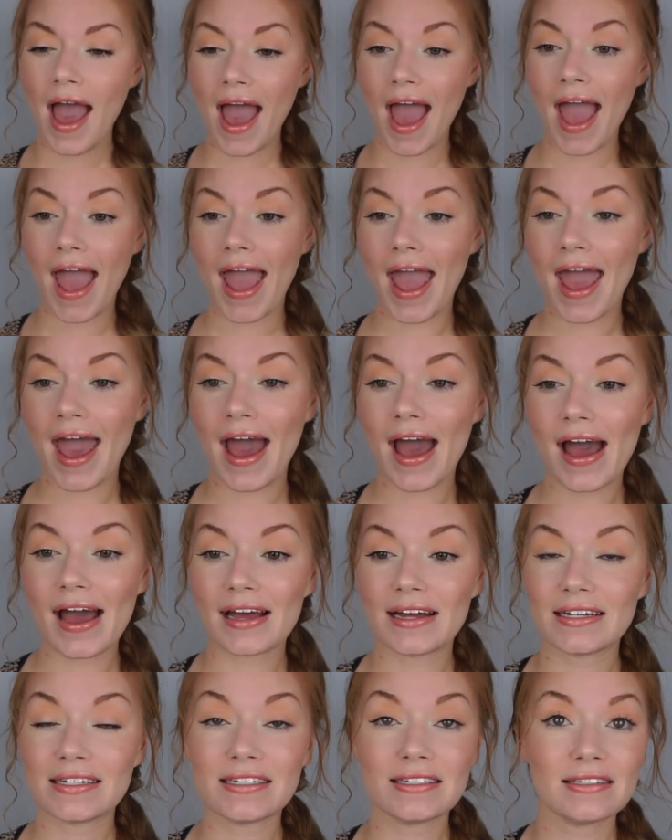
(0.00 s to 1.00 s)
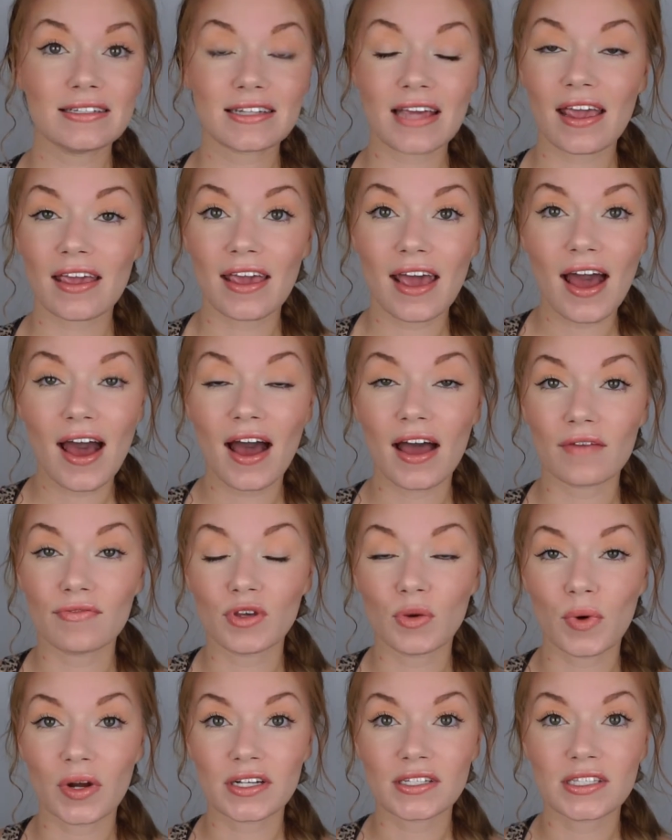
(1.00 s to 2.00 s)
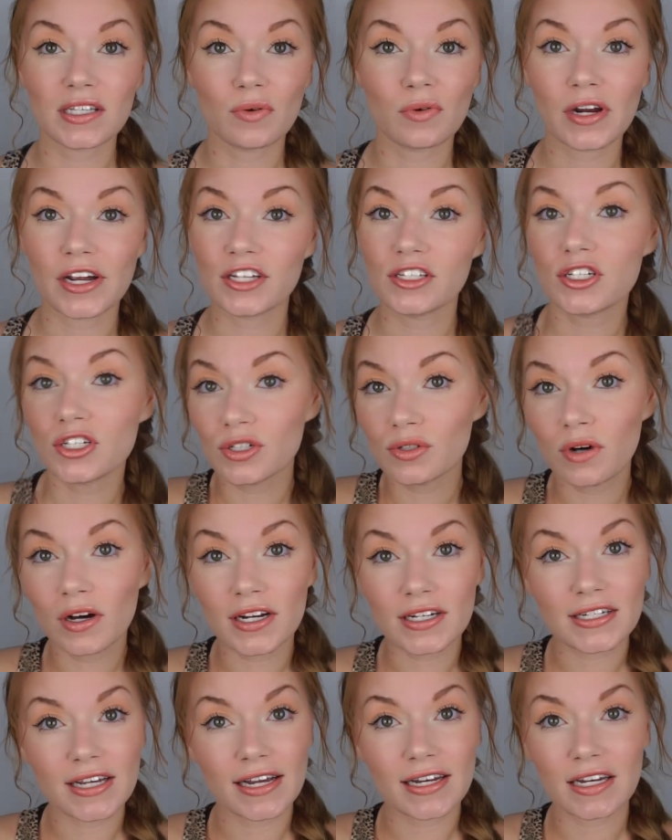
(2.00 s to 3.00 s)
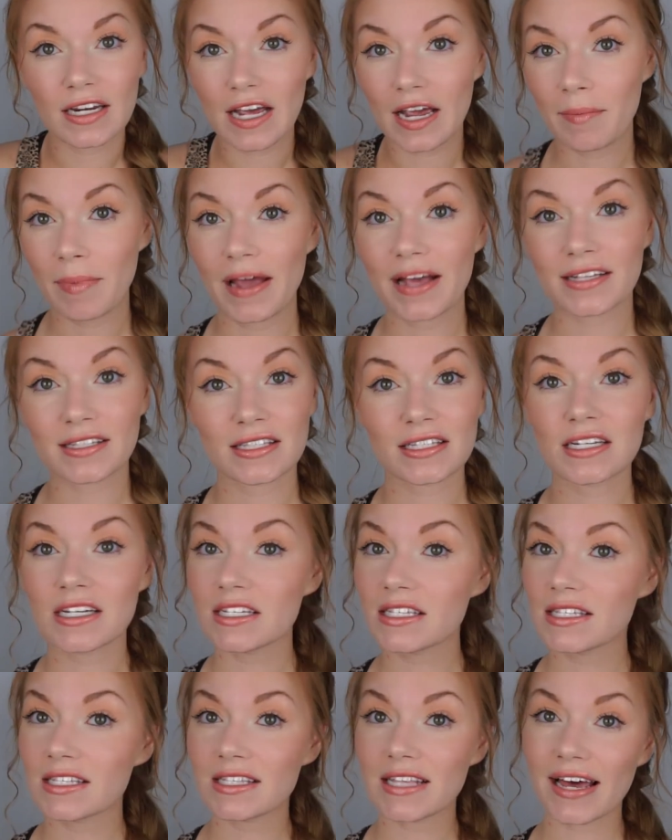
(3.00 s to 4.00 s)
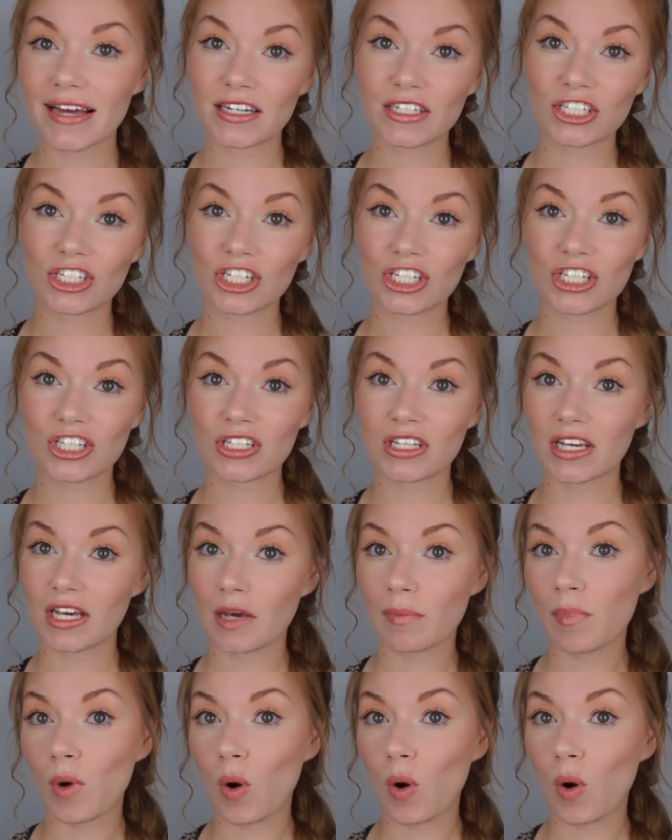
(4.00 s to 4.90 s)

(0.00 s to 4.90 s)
And yeah, if you want to see what I do on a day-to-day basis, then just keep